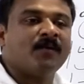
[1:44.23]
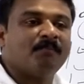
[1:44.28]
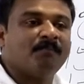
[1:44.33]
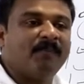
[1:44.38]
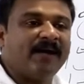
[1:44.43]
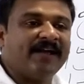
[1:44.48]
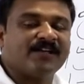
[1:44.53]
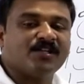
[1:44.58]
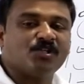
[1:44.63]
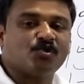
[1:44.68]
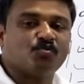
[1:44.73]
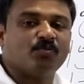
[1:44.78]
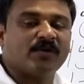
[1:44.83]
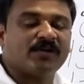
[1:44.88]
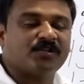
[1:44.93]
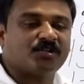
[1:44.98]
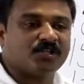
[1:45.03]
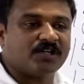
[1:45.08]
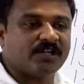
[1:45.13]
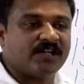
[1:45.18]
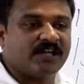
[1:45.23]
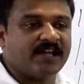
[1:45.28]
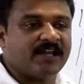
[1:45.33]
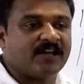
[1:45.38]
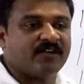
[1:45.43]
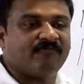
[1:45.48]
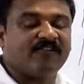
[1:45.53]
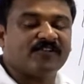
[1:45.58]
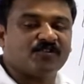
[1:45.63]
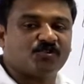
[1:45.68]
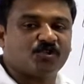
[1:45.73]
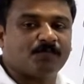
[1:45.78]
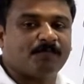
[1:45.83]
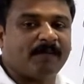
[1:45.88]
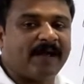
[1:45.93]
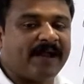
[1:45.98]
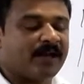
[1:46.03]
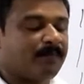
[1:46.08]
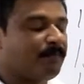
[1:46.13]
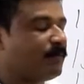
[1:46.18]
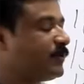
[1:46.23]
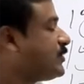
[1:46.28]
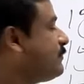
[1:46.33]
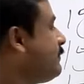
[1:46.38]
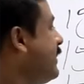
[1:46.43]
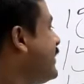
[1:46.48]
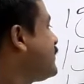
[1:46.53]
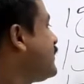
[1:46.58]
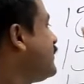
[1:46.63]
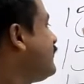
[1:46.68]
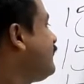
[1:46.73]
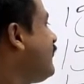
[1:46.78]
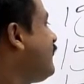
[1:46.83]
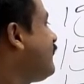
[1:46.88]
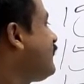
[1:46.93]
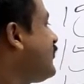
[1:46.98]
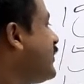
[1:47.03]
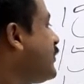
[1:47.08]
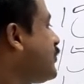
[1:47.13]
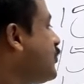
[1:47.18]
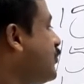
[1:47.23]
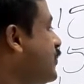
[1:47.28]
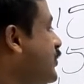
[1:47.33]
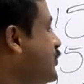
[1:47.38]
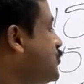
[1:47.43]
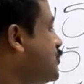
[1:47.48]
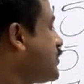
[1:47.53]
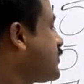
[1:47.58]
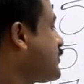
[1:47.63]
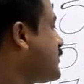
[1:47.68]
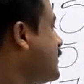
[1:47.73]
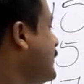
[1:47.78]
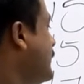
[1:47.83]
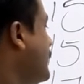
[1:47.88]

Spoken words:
by his victory in first Panipat battle 1526.